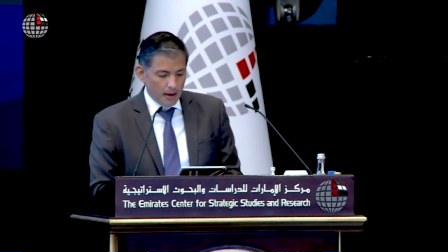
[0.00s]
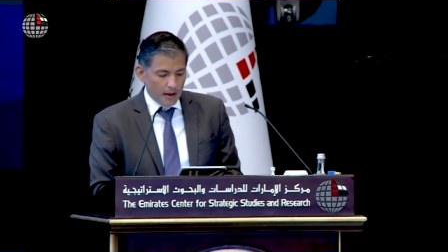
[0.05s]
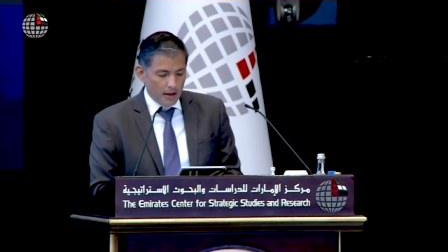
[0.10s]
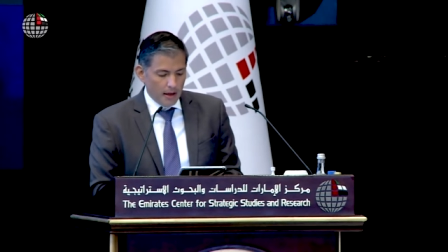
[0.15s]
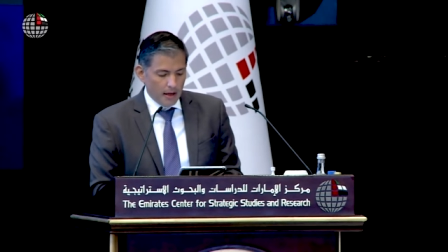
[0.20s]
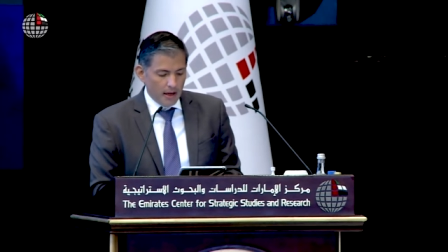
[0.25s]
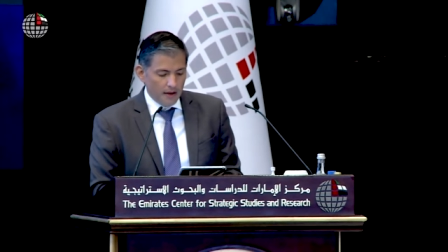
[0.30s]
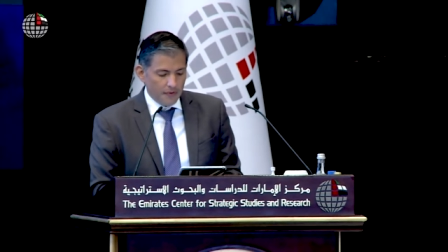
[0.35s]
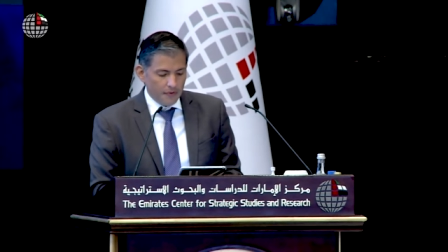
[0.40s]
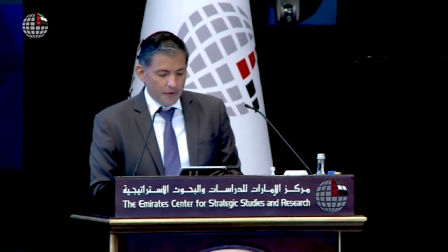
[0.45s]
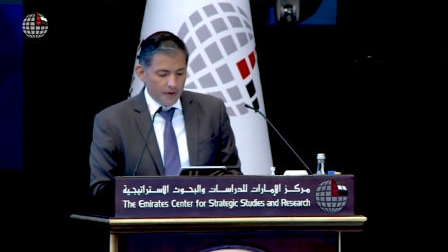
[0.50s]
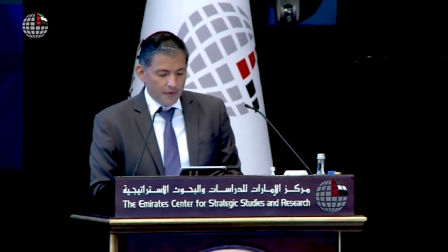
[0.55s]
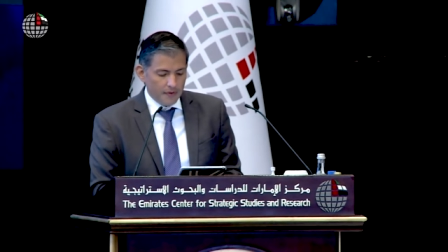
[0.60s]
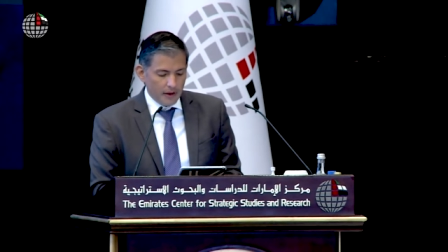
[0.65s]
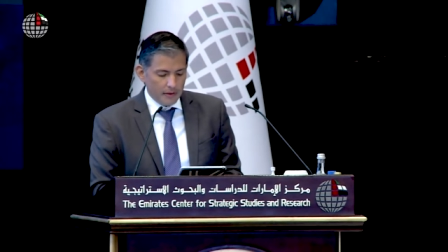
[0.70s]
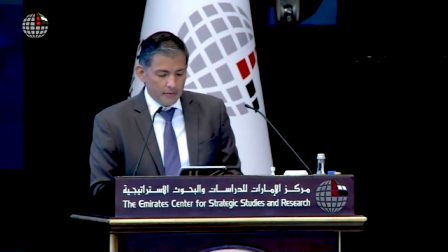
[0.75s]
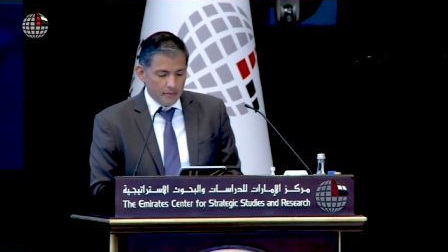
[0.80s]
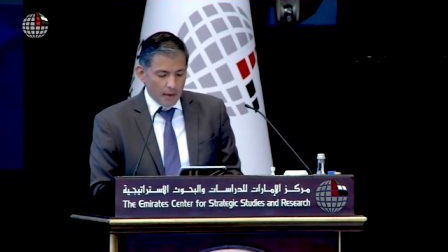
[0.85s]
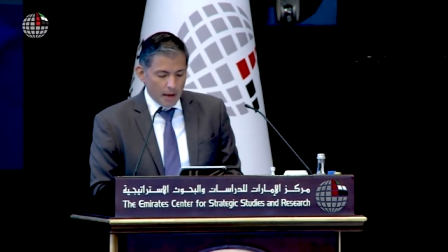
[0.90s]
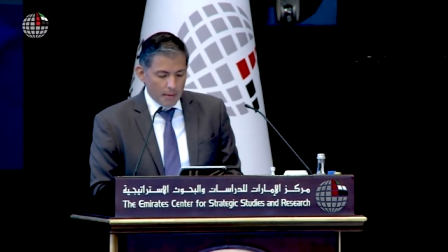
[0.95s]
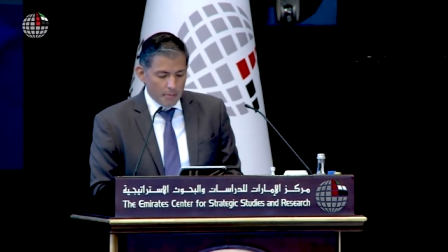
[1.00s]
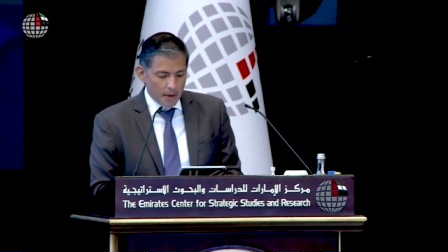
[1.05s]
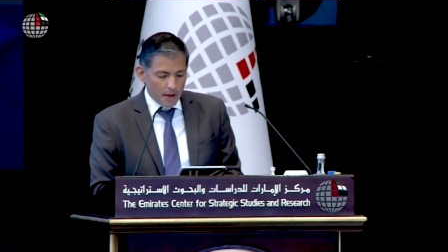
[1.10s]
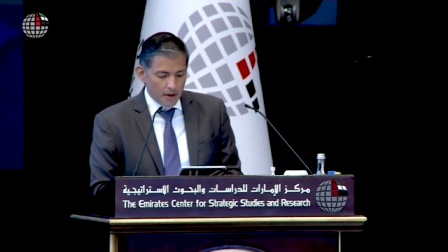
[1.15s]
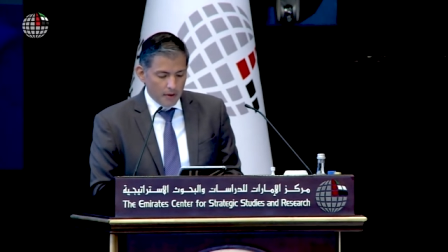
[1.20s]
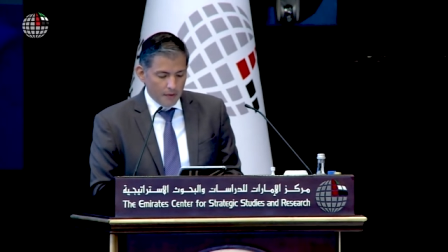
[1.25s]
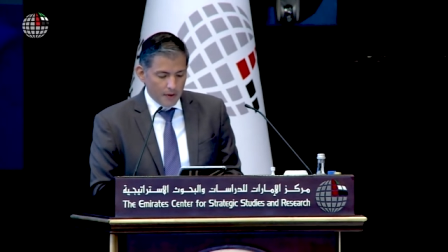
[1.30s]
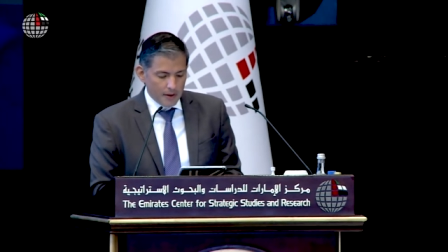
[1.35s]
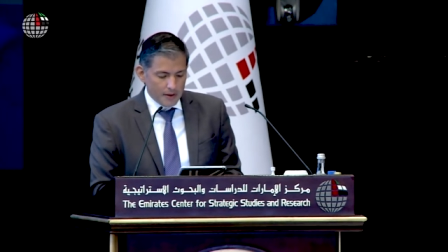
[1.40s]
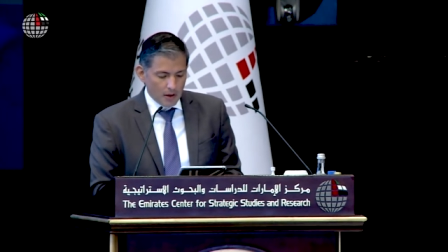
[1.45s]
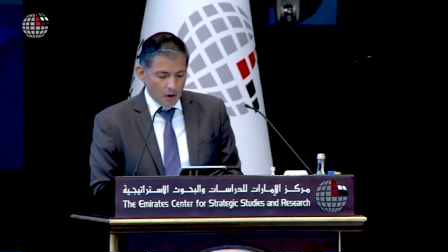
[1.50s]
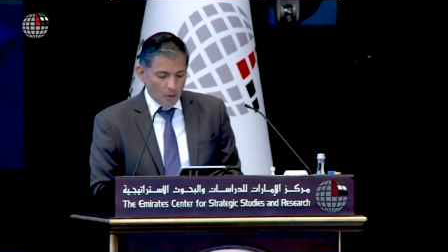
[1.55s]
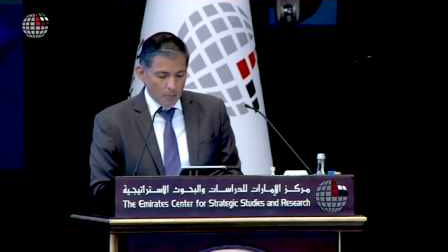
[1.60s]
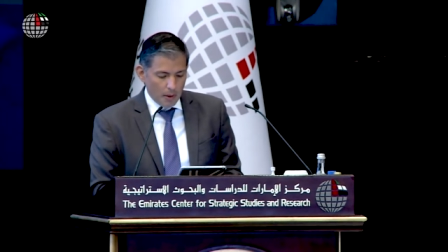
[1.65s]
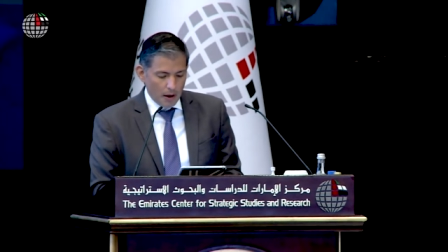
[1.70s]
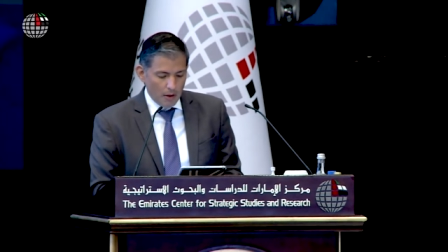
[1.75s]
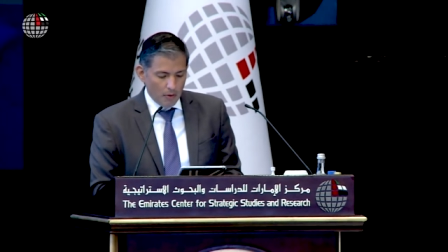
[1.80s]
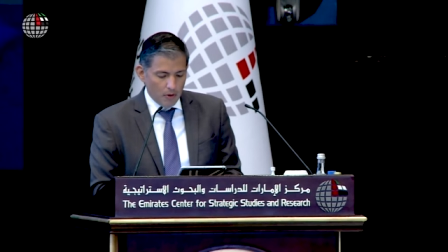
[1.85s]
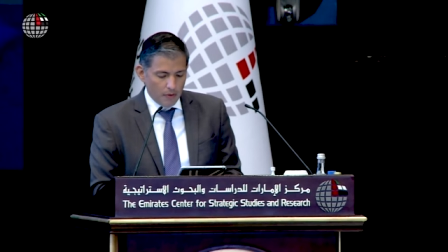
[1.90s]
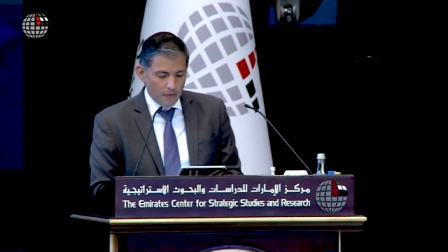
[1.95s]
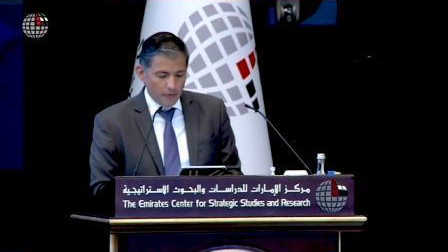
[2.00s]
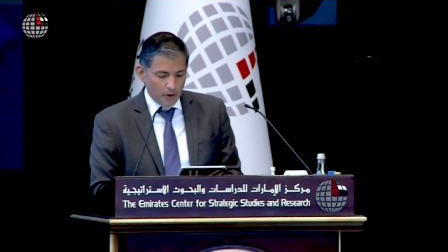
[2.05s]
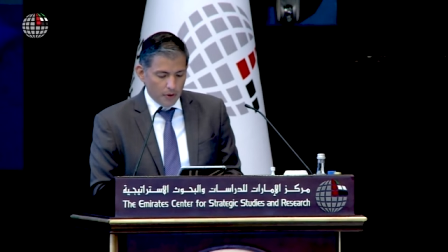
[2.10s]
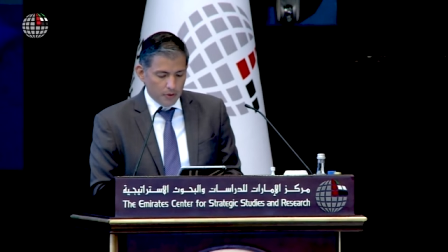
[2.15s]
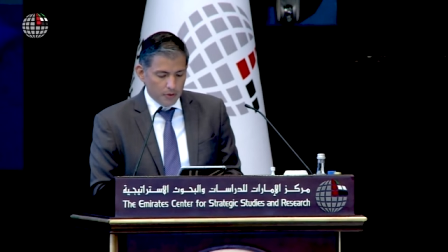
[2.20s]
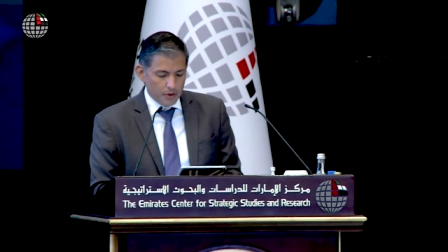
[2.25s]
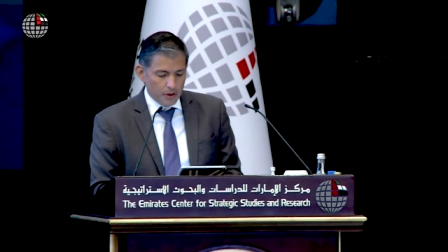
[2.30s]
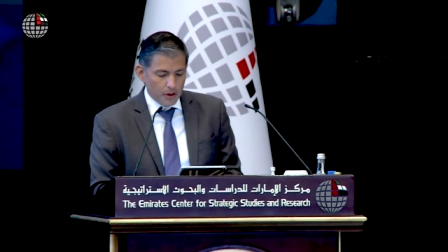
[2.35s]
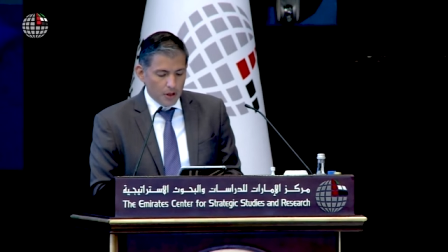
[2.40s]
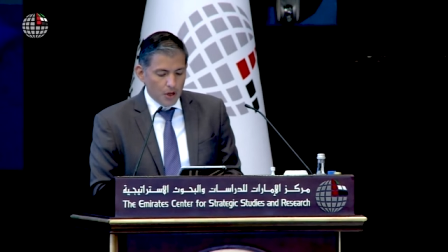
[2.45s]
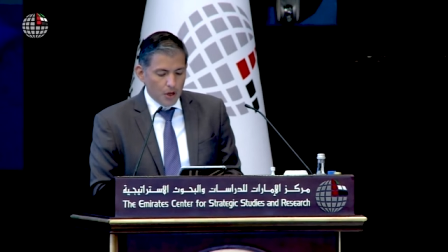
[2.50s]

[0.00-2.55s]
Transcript: leftist and member of the Sao Paulo Forum,